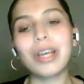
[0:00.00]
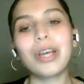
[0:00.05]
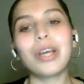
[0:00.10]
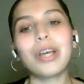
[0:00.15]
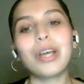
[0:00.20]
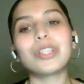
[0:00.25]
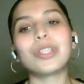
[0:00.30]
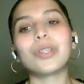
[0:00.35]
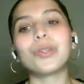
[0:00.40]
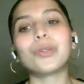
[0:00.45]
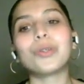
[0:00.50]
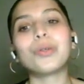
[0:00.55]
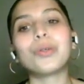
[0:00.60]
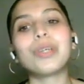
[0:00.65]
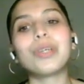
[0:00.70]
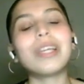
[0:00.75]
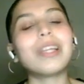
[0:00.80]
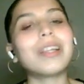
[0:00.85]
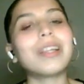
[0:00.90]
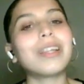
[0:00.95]
So
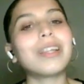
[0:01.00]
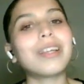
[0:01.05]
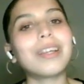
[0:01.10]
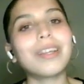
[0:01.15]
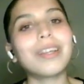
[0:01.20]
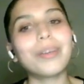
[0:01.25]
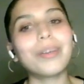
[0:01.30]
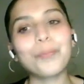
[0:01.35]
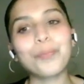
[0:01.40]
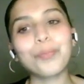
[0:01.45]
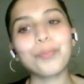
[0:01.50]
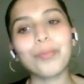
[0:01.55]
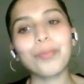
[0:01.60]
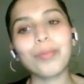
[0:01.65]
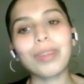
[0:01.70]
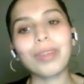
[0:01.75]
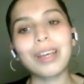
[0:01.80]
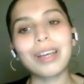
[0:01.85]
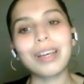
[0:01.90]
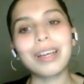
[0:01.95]
either
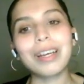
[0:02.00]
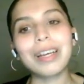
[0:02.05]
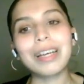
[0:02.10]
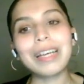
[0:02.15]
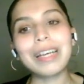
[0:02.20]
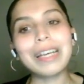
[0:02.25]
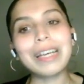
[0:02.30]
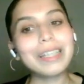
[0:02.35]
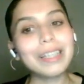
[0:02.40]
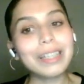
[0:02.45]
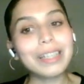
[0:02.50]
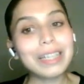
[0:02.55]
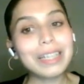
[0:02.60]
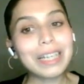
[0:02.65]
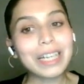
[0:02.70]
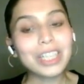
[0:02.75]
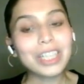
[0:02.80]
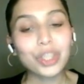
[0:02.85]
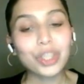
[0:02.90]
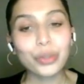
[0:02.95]

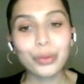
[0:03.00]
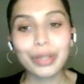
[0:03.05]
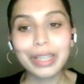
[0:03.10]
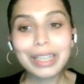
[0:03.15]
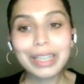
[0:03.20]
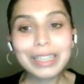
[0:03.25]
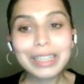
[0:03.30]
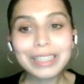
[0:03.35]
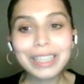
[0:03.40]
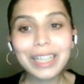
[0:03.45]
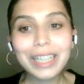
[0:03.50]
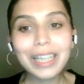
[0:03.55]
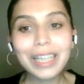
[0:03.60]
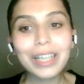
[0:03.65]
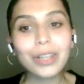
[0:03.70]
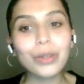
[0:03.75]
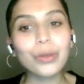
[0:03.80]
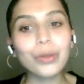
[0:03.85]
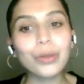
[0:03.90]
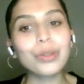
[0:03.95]
inadequate intake
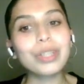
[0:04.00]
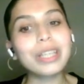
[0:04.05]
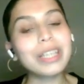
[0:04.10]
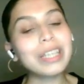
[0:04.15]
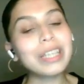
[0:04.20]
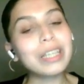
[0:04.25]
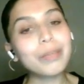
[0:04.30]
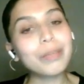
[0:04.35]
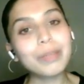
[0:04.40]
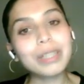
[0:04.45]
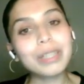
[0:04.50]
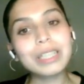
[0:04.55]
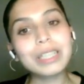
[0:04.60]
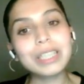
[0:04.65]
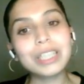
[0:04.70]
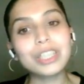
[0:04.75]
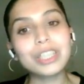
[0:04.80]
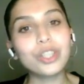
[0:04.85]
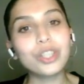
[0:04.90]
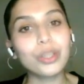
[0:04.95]
or the
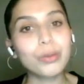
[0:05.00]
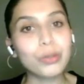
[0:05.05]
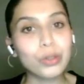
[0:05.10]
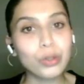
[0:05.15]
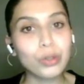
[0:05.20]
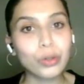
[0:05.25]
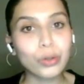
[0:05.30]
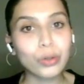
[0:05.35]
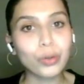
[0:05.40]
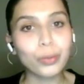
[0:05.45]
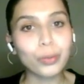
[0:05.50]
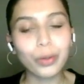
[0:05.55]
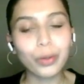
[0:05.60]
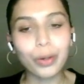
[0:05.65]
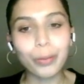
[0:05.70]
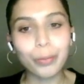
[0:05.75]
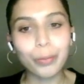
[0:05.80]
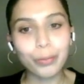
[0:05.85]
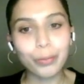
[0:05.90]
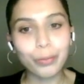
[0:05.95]
inability to absorb
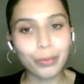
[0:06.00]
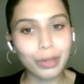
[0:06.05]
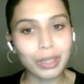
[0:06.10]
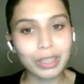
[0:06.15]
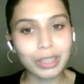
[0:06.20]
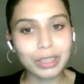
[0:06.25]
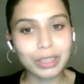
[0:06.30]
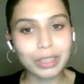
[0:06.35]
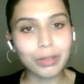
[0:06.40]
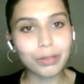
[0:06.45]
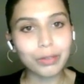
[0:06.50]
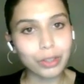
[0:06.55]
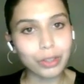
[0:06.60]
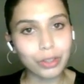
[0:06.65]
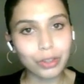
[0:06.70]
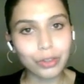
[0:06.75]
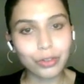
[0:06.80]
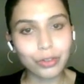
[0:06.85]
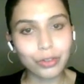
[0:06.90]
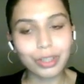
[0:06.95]
and break down the
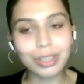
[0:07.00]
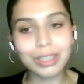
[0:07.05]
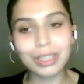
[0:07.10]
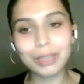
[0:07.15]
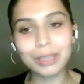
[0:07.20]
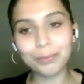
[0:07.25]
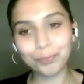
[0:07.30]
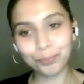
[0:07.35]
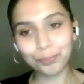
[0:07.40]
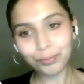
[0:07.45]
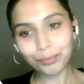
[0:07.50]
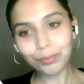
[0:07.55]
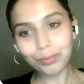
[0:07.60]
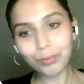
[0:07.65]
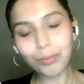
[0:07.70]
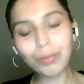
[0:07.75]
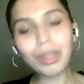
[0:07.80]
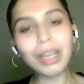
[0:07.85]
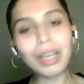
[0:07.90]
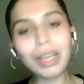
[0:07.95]
nutrients.
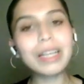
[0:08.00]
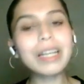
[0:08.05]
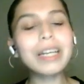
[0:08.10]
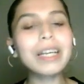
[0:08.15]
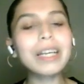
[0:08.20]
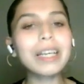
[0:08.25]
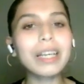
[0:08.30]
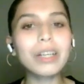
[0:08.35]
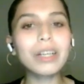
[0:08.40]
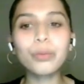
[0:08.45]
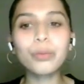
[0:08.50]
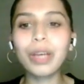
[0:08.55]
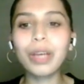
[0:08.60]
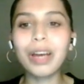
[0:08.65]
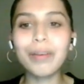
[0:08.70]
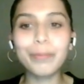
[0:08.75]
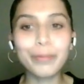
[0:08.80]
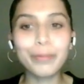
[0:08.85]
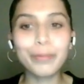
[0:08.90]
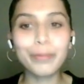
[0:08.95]
And then again, we
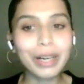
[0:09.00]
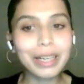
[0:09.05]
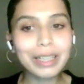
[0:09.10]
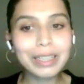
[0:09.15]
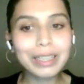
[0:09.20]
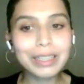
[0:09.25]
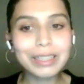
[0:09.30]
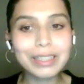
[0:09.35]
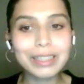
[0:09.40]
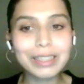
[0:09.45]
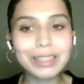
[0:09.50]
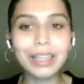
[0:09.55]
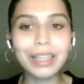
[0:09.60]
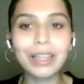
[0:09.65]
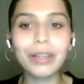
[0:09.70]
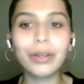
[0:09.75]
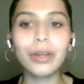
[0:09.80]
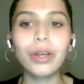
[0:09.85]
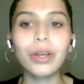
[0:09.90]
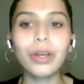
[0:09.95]
have pregnancy,